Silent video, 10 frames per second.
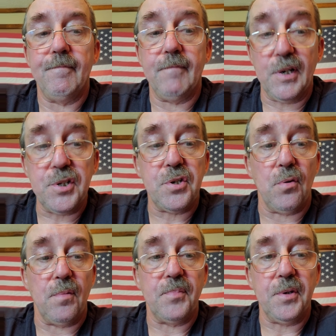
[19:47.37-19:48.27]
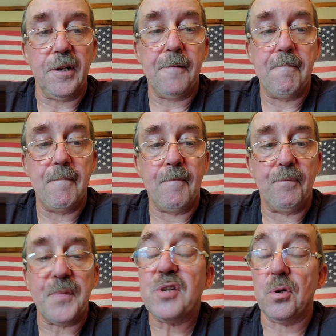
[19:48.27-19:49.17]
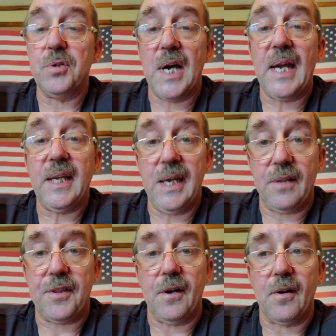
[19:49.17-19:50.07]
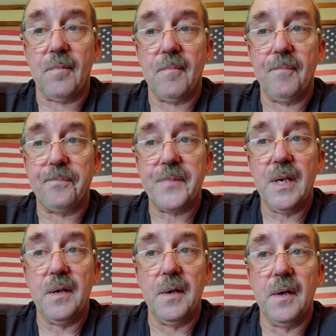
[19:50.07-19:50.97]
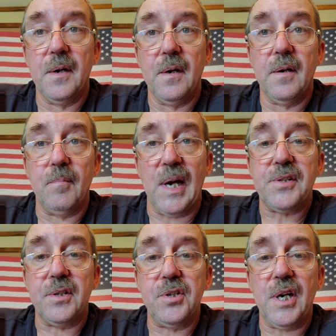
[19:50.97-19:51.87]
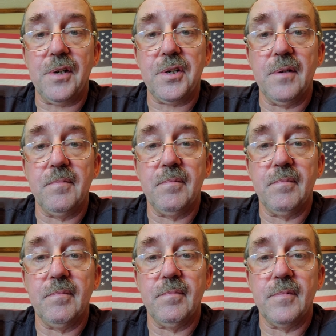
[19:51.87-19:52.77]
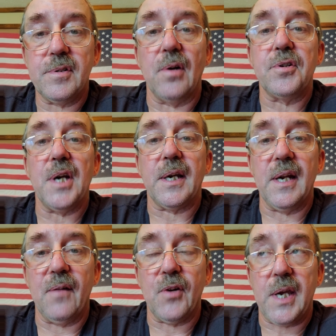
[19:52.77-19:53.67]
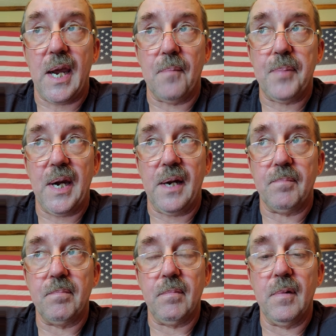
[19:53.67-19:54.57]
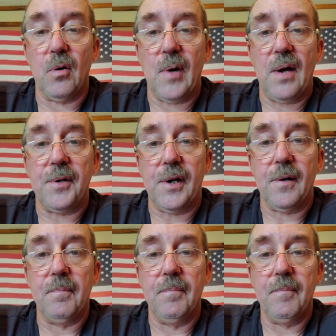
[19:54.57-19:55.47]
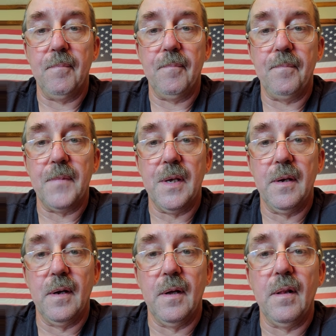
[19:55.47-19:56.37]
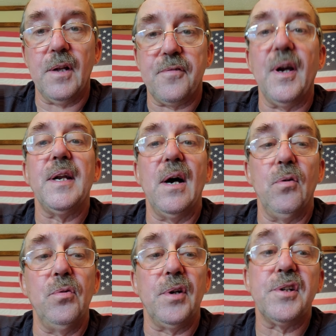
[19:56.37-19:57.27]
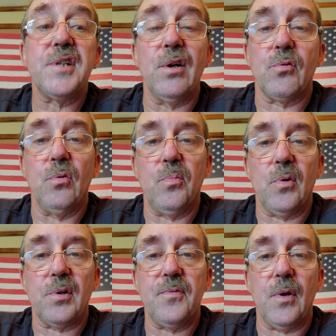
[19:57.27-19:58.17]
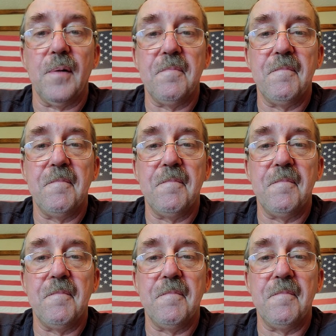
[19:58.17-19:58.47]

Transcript: I just showed them to you. I showed you how to get there. My suggestion, start checking every campaign around here. Let's find out who the Cassell Group works for.